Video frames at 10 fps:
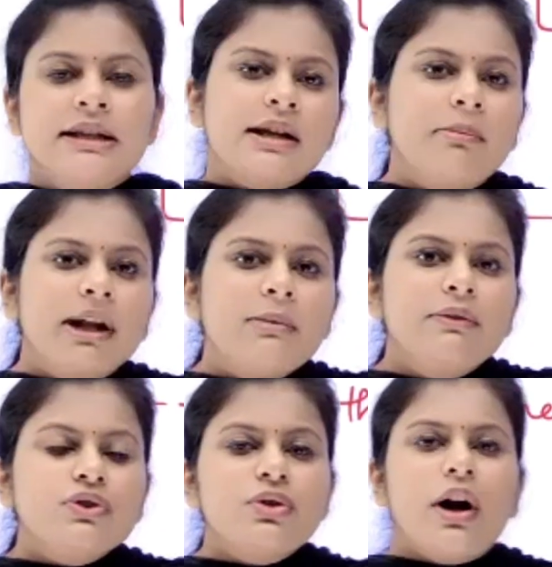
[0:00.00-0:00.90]
Sometimes he
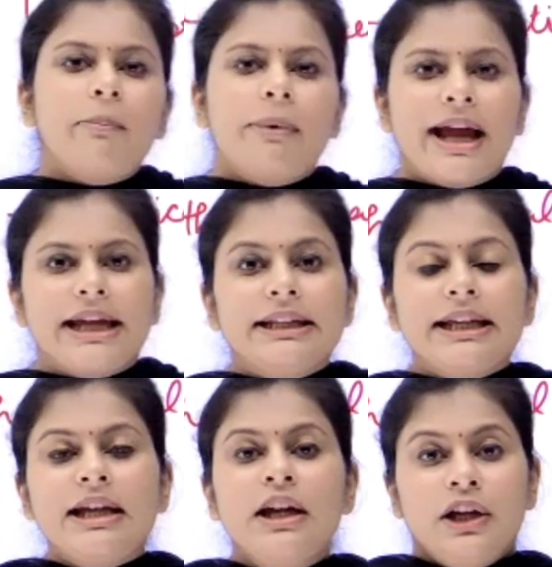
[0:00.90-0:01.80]
was not applying
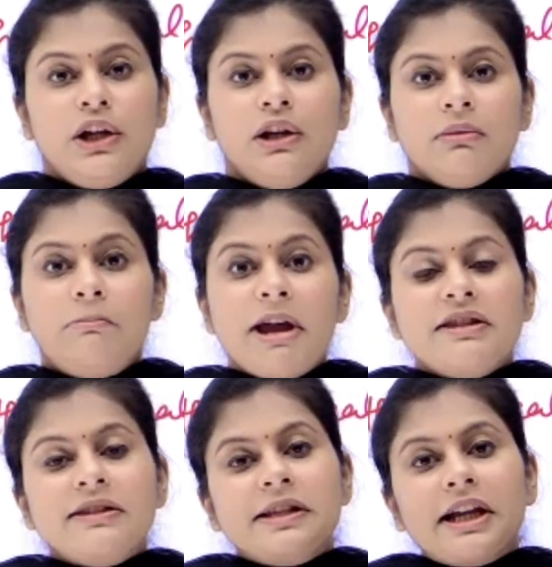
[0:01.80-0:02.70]
the
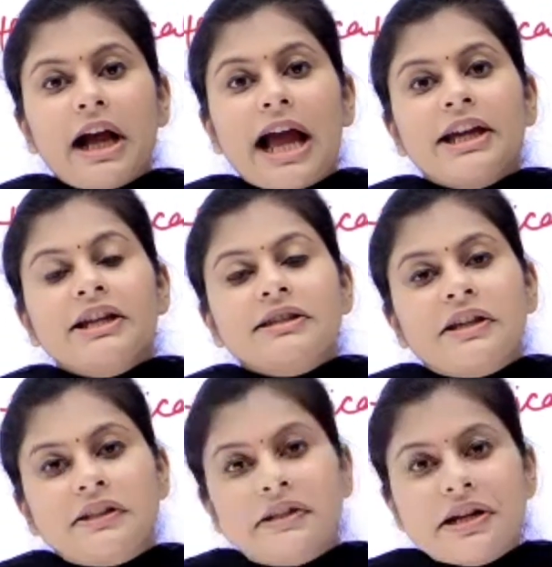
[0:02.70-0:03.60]
basic IS
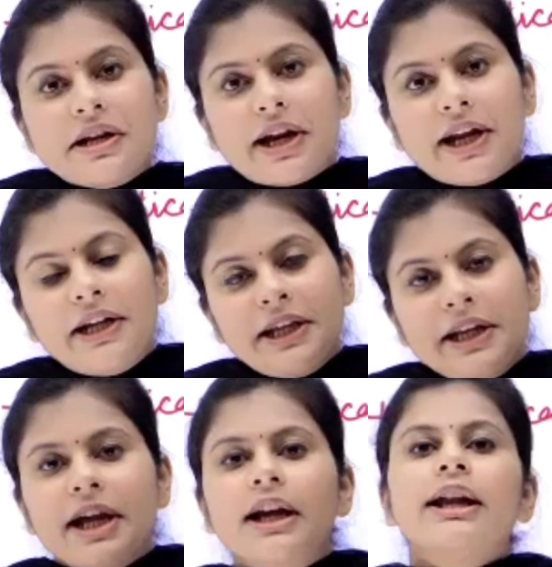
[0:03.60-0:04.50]
16
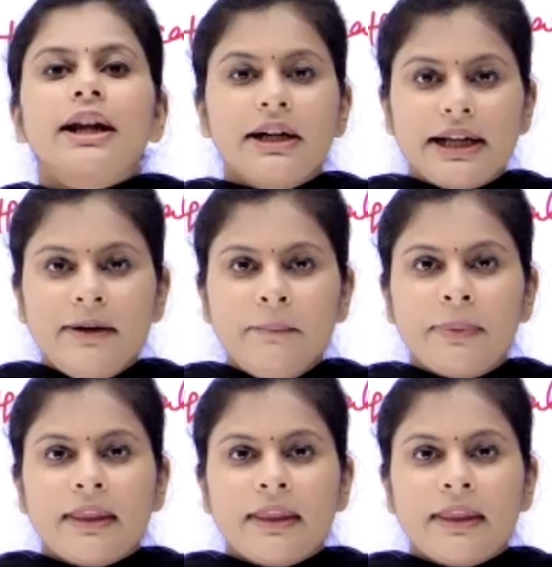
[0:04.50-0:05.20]
criteria correctly.